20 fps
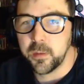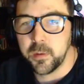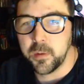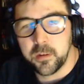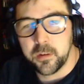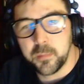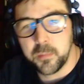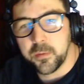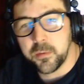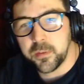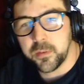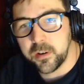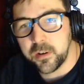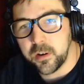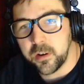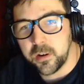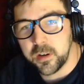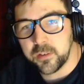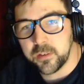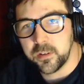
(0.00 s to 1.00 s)
I don't remember if the
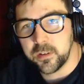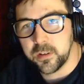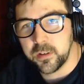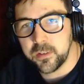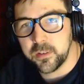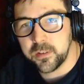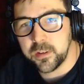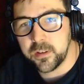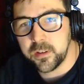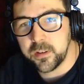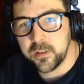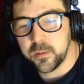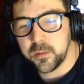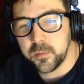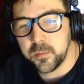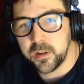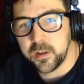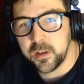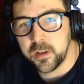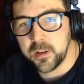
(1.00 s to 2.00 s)
car actually does kill
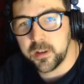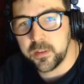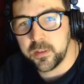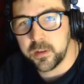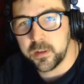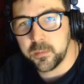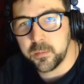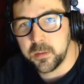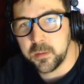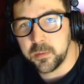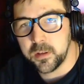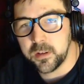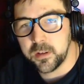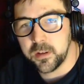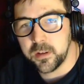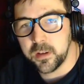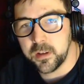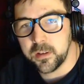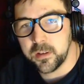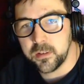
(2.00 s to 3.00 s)
him or not. I think maybe it
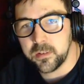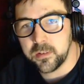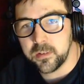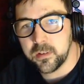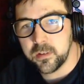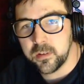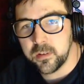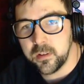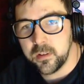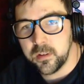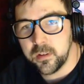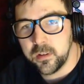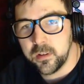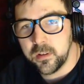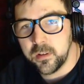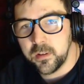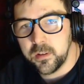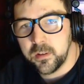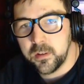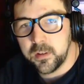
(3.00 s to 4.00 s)
does.
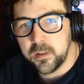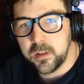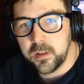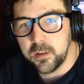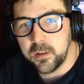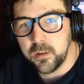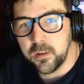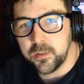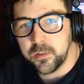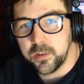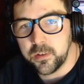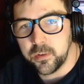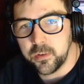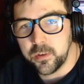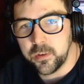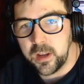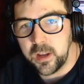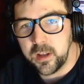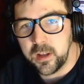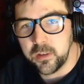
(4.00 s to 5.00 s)
He goes into
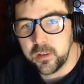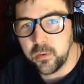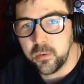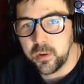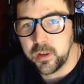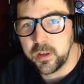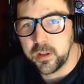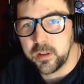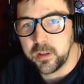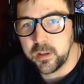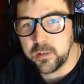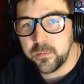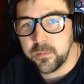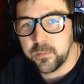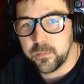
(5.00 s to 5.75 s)
an alleyway